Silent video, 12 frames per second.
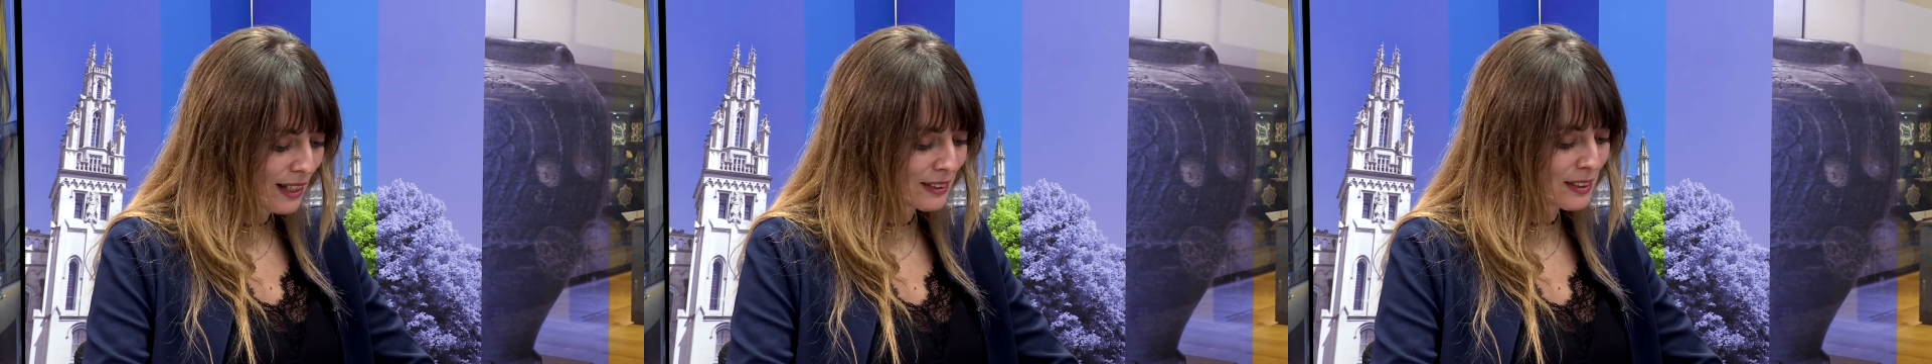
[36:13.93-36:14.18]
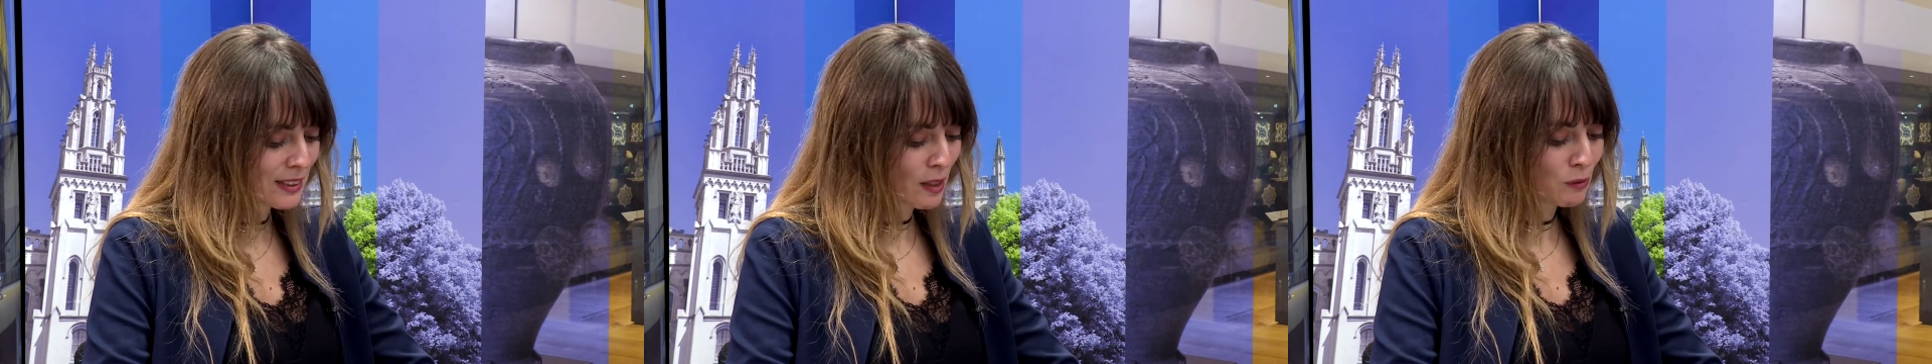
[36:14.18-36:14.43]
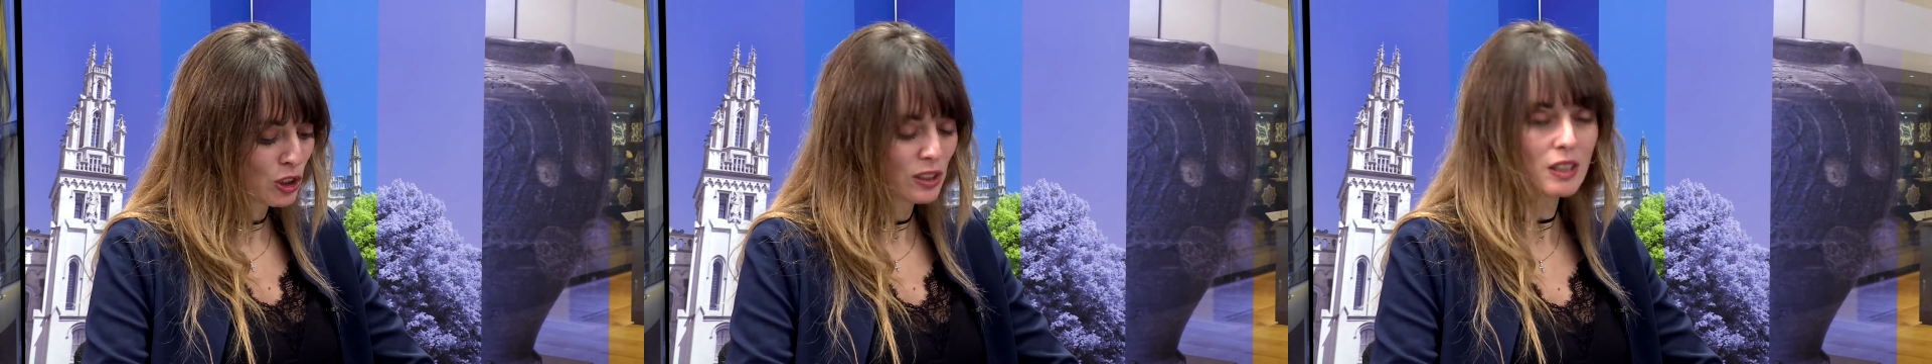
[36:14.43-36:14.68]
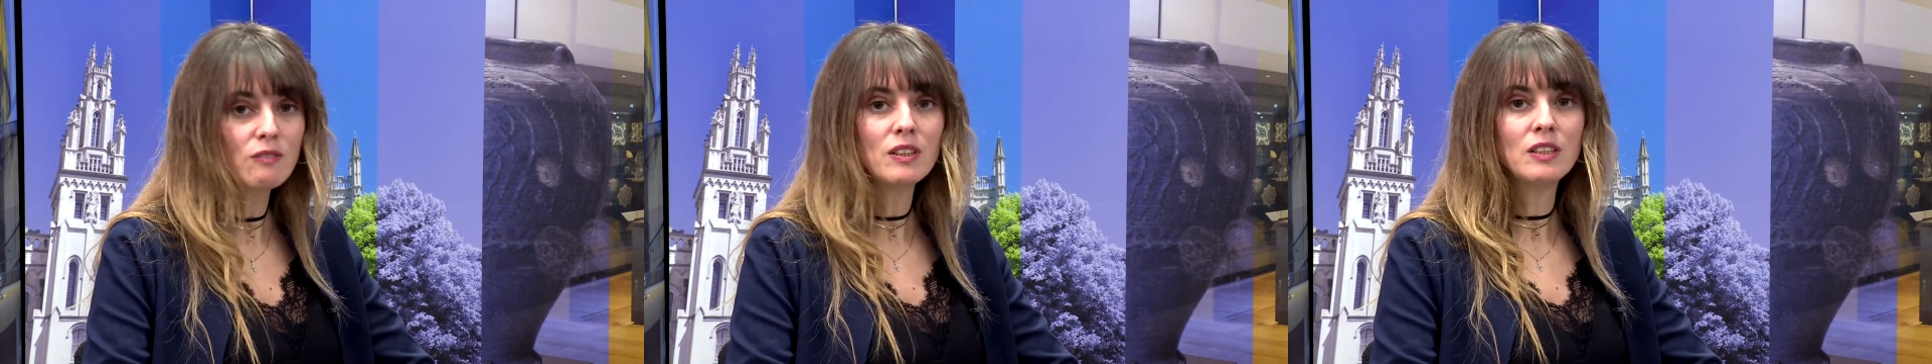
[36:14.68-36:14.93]
and the
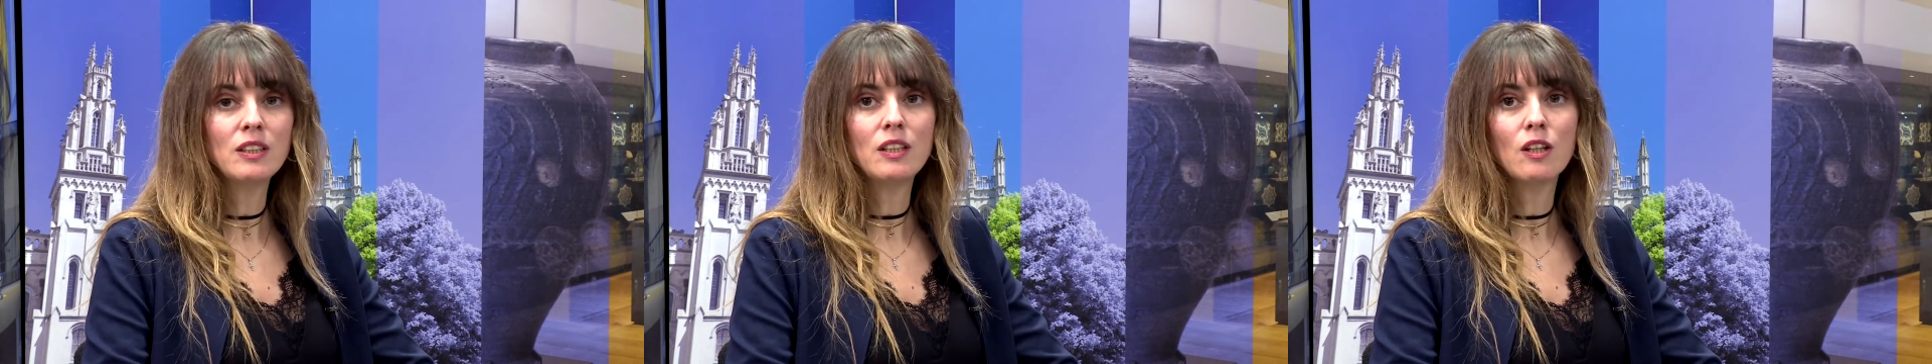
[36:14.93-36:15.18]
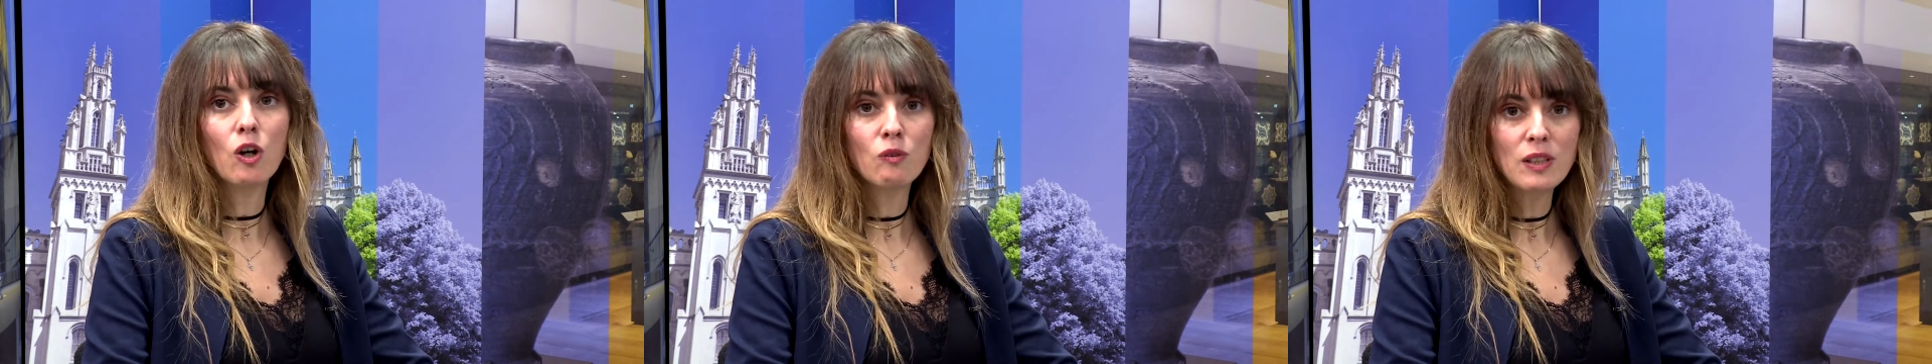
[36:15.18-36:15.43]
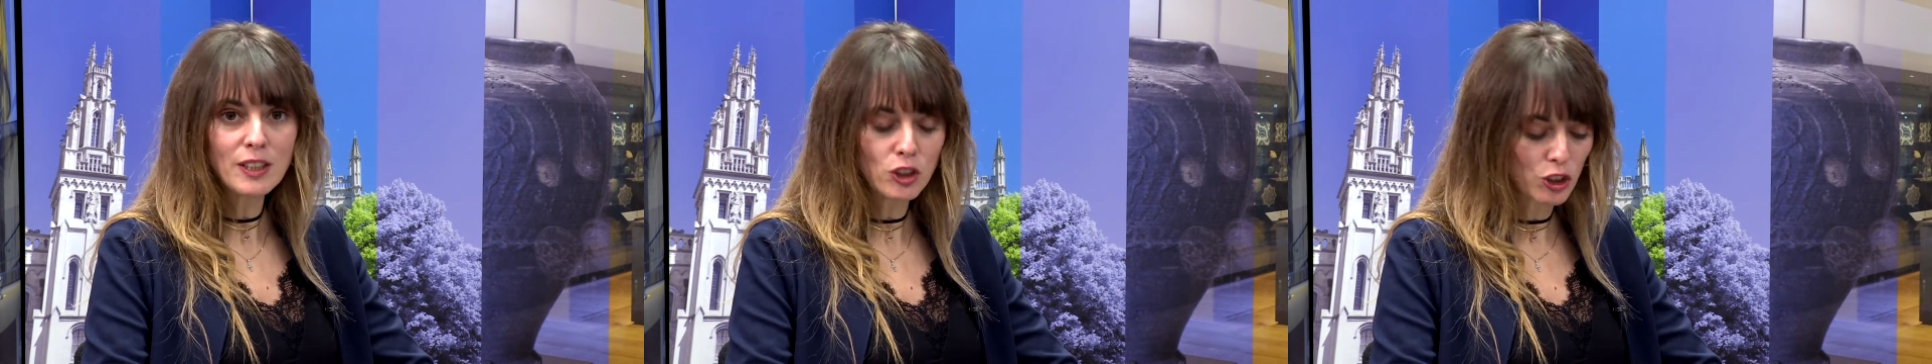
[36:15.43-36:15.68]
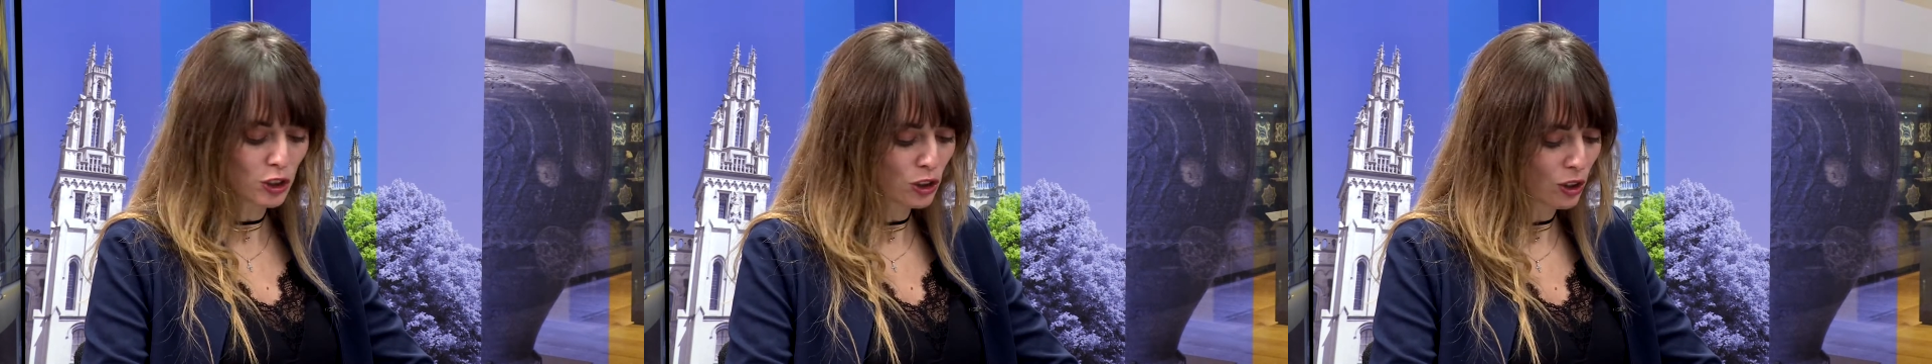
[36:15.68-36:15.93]
subjectivity of
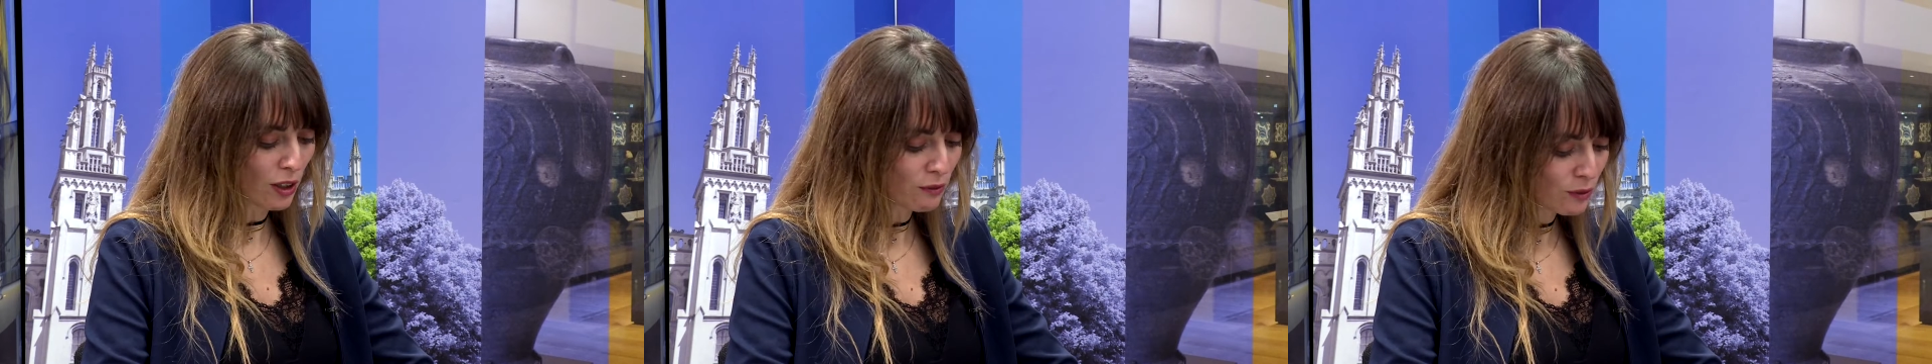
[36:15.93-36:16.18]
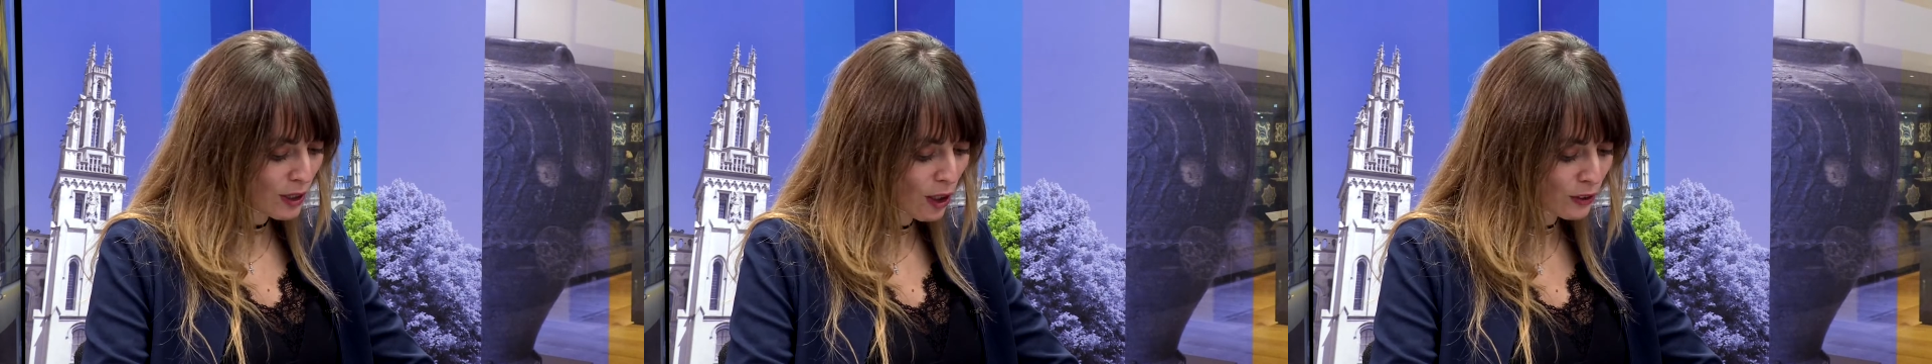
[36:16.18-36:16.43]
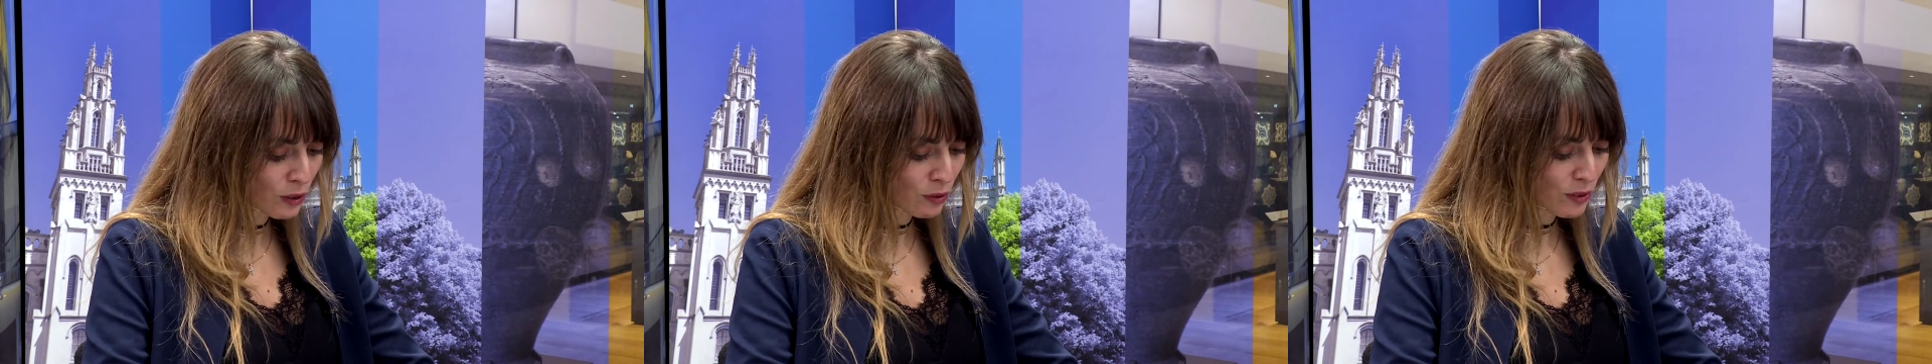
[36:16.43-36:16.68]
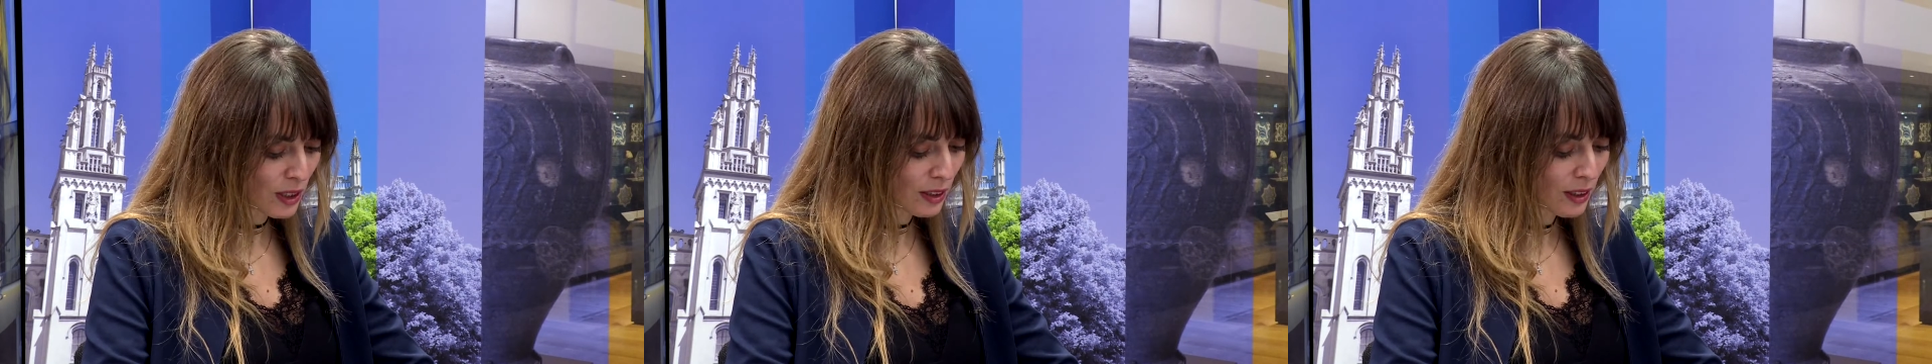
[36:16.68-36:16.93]
literature and philosophy?